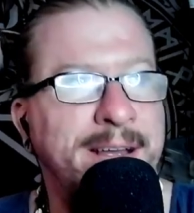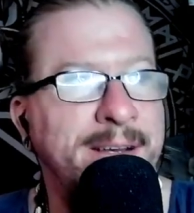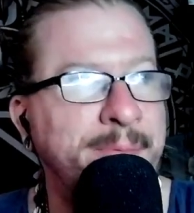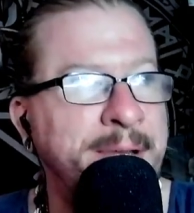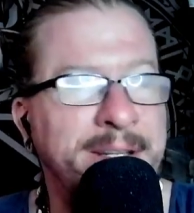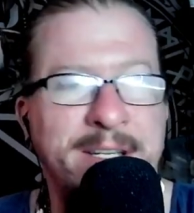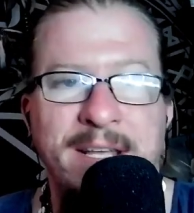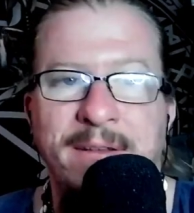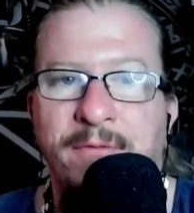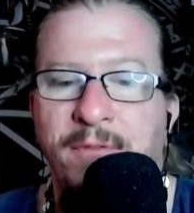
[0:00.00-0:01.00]
hell, man? Did
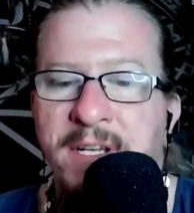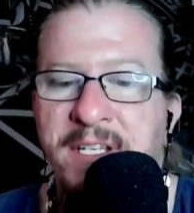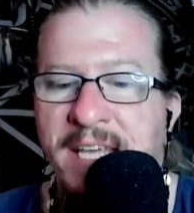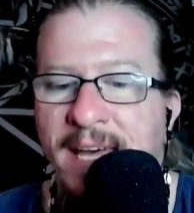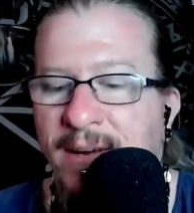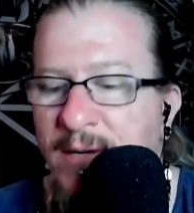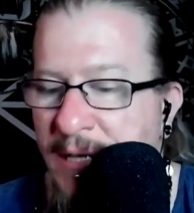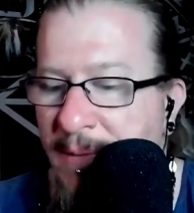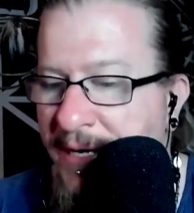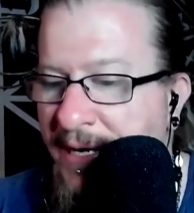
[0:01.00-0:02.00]
he freeze the egg or
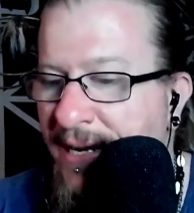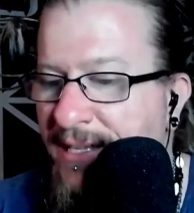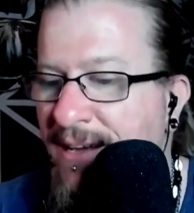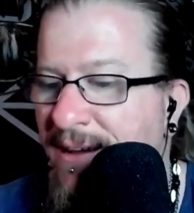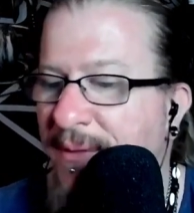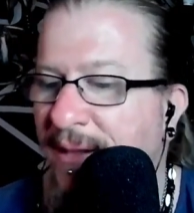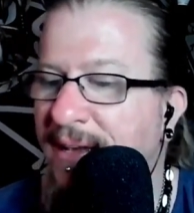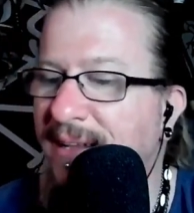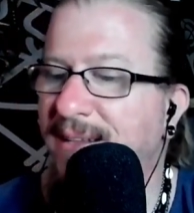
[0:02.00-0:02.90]
something ahead of time? Like